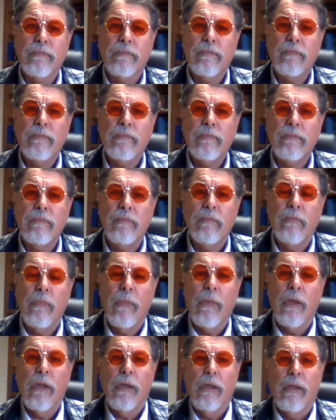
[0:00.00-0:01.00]

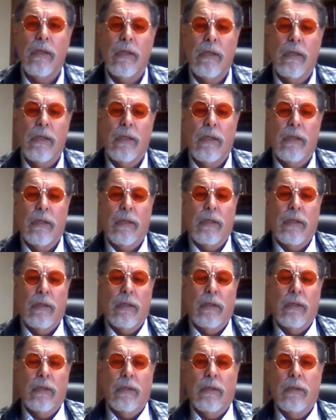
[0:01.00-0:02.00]

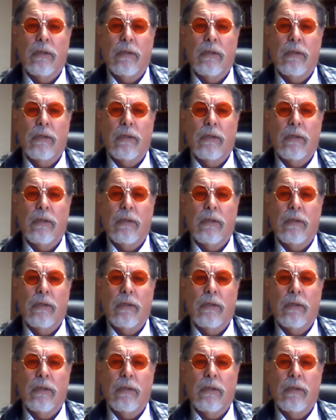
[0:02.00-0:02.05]
No one is speaking in this clip.